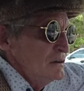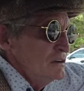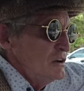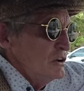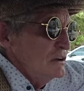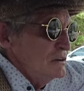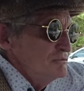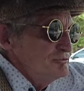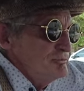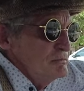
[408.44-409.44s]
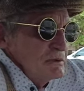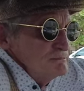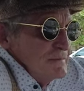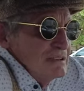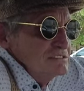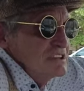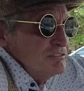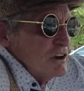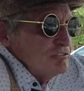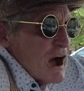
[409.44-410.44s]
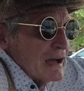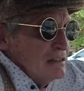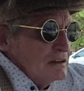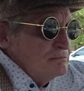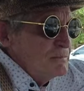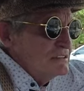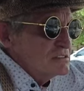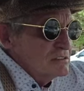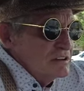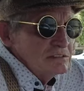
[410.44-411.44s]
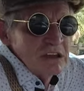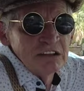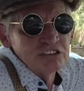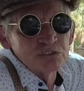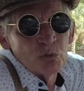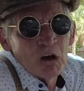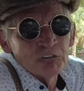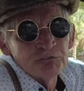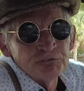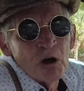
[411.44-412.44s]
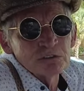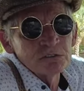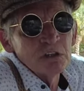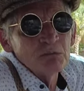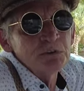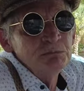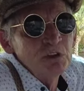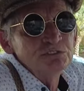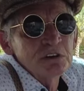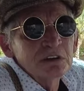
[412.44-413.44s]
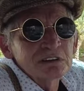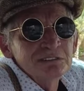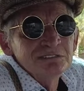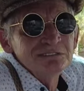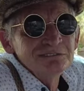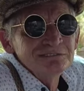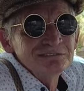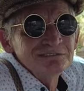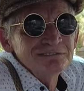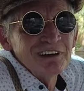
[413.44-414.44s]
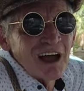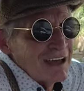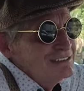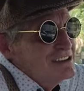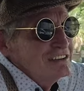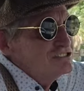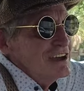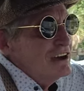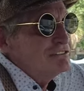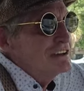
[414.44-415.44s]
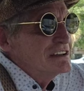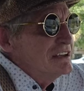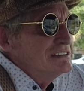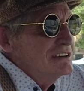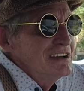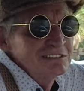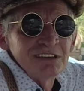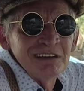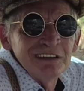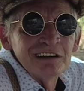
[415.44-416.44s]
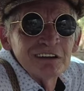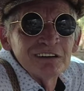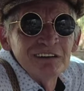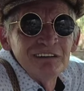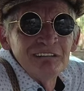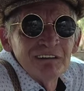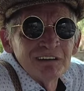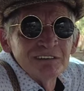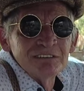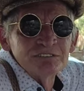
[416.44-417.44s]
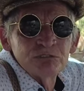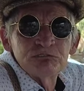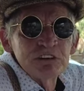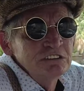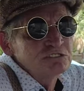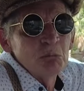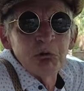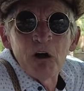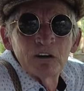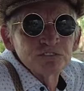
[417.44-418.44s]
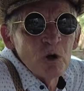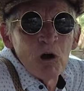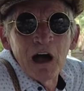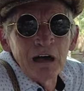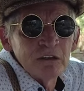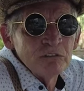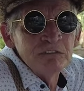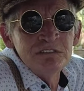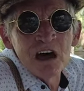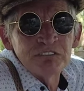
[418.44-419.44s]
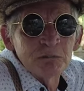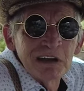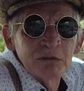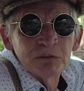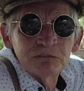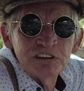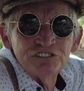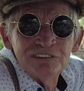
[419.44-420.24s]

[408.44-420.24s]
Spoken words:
You know, he's given a violin basically at the age of 12 and falls in love with music. Now, I teach every kid that gets in here to reach the bar so high they'll never be able to reach it.